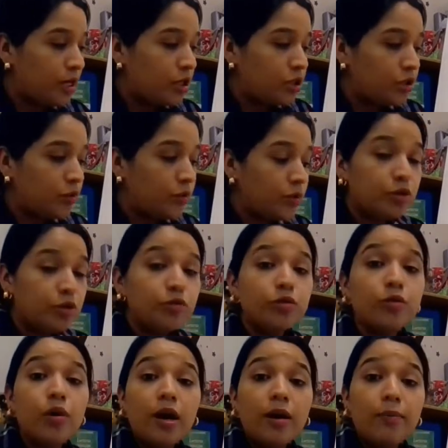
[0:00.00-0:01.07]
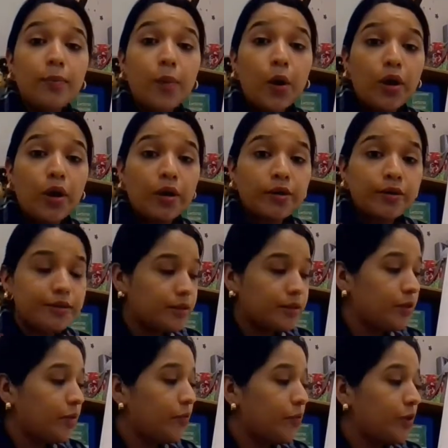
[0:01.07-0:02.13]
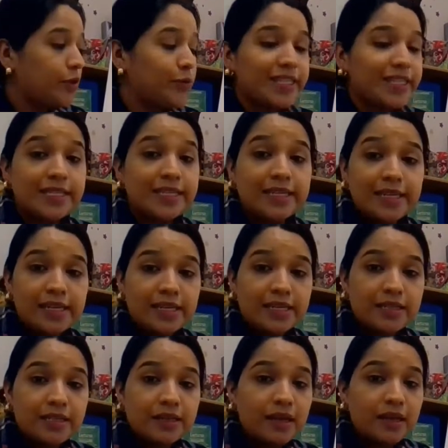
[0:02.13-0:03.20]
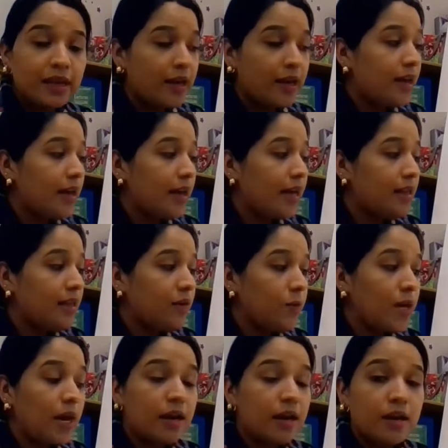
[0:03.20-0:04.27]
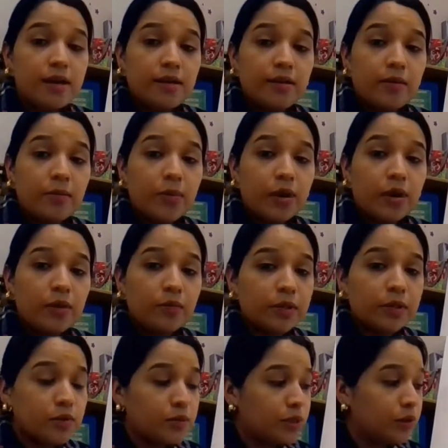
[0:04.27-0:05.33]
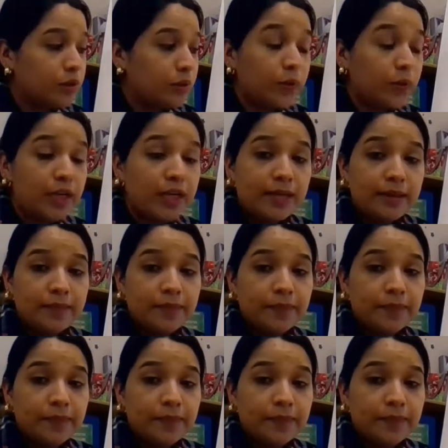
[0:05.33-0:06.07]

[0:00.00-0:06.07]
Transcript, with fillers: So we drew our part, which was 6 and then we had another part which was 3.